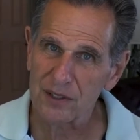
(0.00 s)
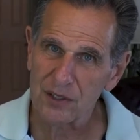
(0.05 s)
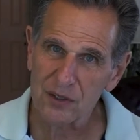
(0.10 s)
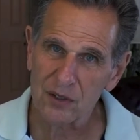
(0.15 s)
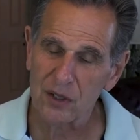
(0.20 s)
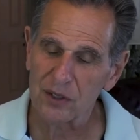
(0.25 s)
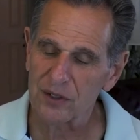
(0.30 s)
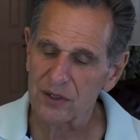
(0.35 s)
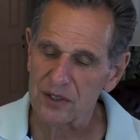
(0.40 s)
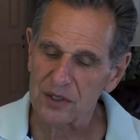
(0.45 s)

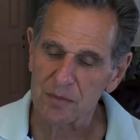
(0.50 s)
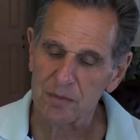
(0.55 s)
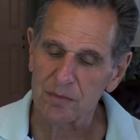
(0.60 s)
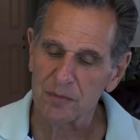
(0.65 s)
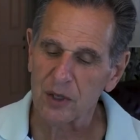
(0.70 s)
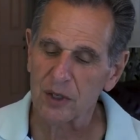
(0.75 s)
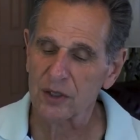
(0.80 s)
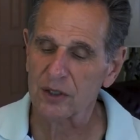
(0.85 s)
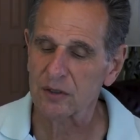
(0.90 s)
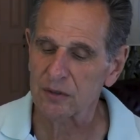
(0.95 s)
strong, because
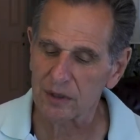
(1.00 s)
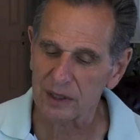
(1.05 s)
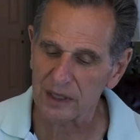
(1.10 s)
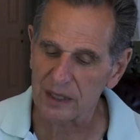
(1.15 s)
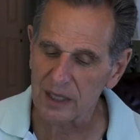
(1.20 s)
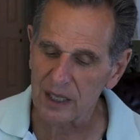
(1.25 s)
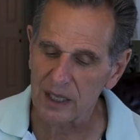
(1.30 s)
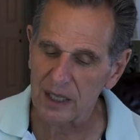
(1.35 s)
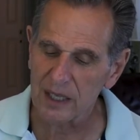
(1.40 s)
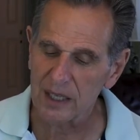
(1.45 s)

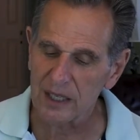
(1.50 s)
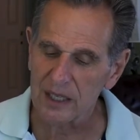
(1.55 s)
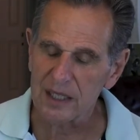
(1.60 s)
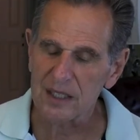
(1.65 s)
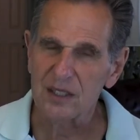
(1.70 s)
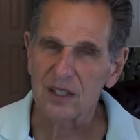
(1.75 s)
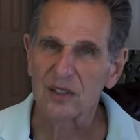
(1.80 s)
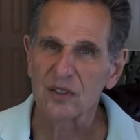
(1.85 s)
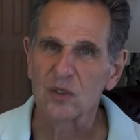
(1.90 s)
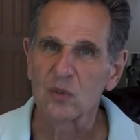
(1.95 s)
Mercury
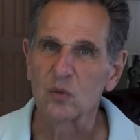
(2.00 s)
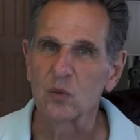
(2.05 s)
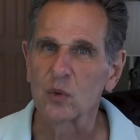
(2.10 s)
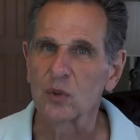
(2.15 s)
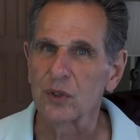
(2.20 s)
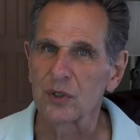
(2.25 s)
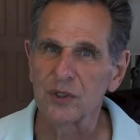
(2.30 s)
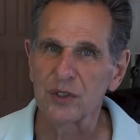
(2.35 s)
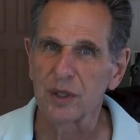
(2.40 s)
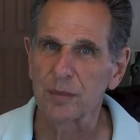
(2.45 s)
is in the
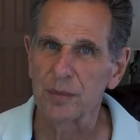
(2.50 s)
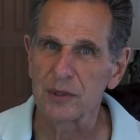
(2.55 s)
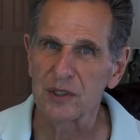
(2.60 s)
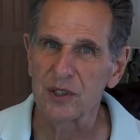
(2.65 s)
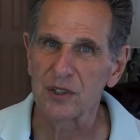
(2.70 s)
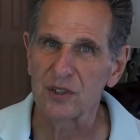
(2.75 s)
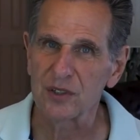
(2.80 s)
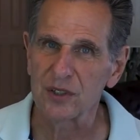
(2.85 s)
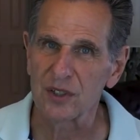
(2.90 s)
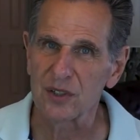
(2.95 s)
rulership
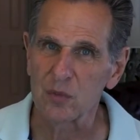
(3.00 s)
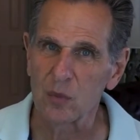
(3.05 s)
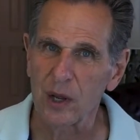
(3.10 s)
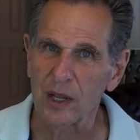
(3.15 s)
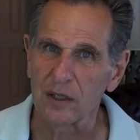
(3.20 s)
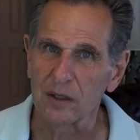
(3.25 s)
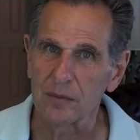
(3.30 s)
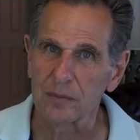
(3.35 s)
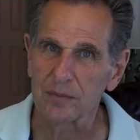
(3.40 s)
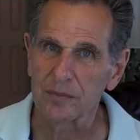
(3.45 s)
position as
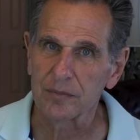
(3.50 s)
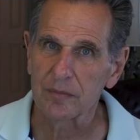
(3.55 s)
well,